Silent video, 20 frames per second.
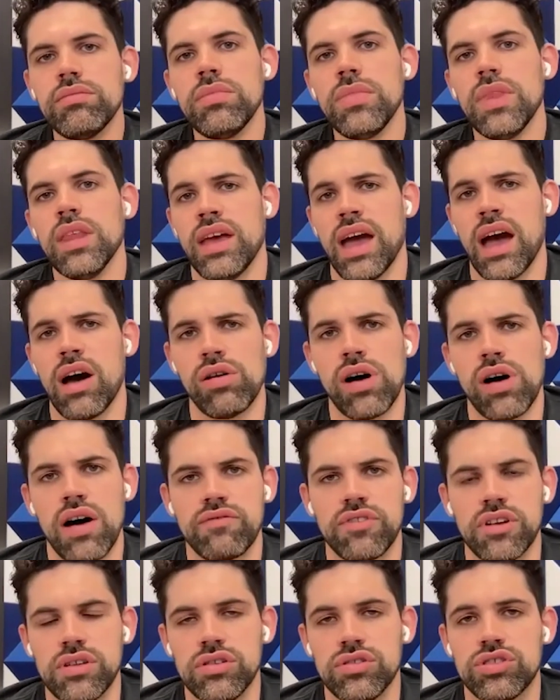how
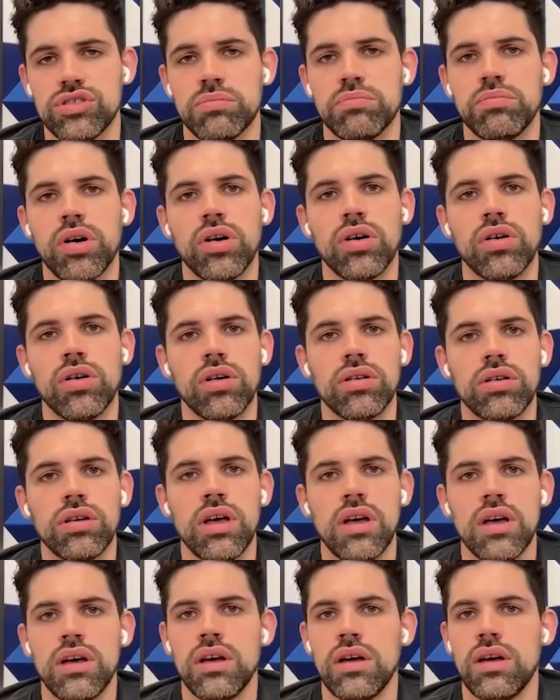often you should pull
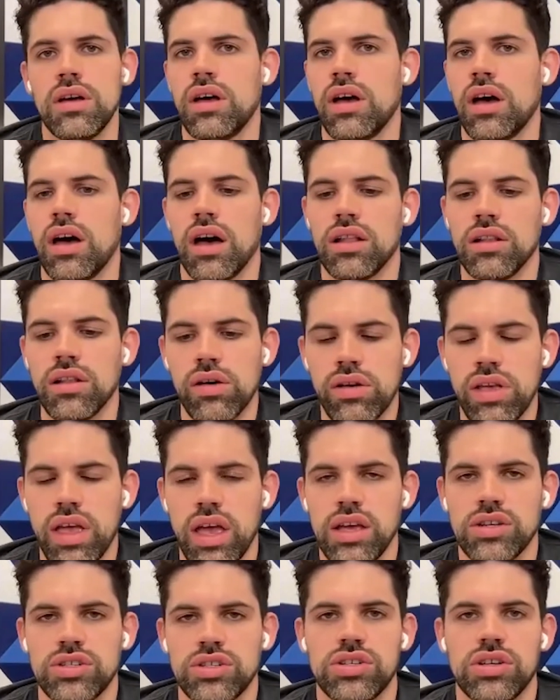
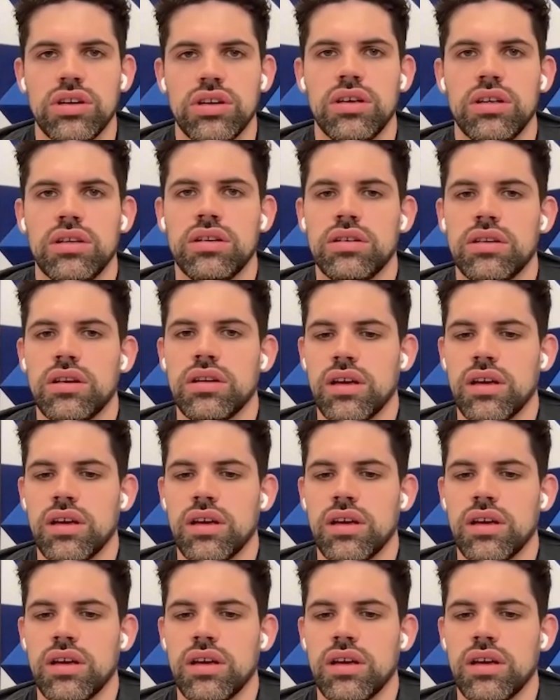location,